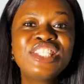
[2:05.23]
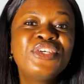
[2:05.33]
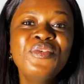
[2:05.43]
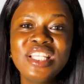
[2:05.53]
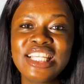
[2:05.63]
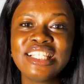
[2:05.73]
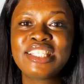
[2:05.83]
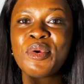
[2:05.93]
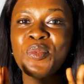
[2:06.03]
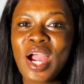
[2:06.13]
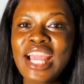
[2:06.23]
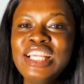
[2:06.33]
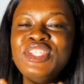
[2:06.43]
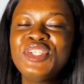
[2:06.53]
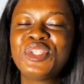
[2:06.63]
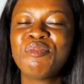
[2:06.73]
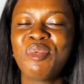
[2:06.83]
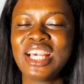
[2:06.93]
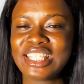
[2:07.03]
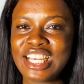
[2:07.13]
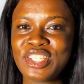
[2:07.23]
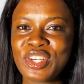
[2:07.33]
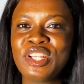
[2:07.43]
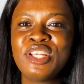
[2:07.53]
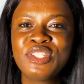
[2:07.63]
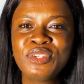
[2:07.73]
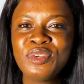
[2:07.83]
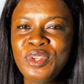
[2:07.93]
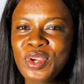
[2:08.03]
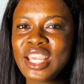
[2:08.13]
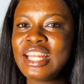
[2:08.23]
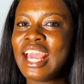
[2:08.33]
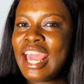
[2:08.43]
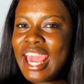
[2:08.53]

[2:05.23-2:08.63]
2 reasons why you should pay attention to looking